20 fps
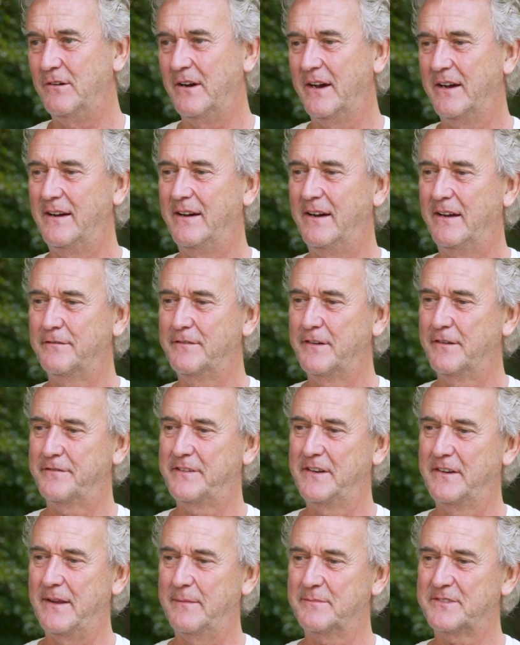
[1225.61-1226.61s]
I've lived
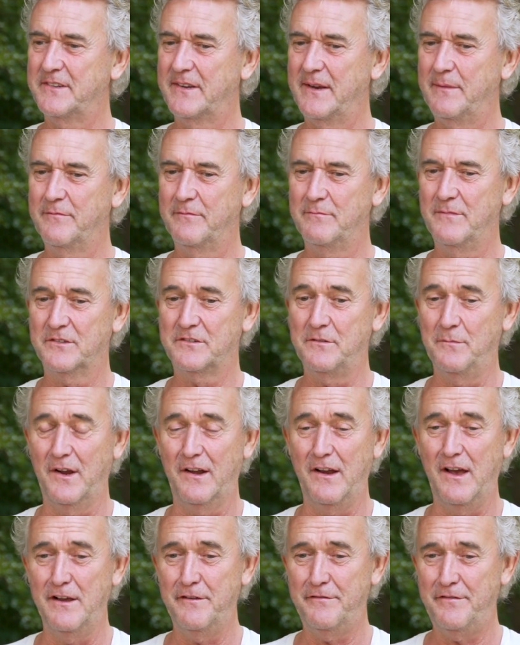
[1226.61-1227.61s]
in Amsterdam most of my
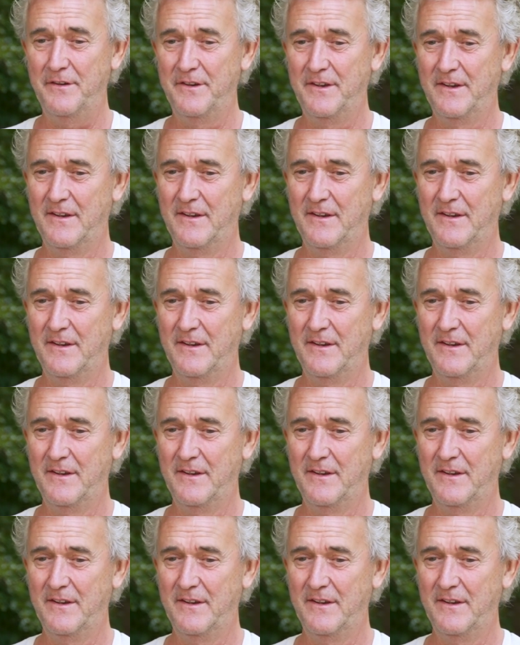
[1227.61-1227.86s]
life.